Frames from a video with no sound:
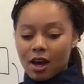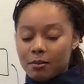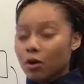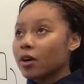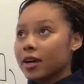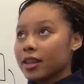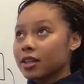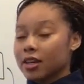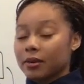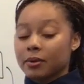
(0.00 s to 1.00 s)
or in the
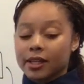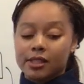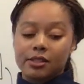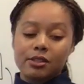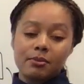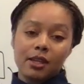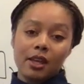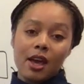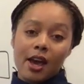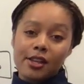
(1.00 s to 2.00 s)
network, excuse me.
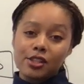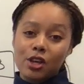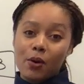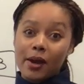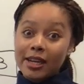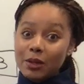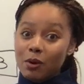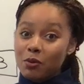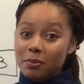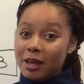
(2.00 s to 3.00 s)
And so
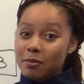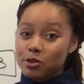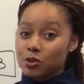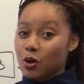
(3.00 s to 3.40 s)
anyone will be able to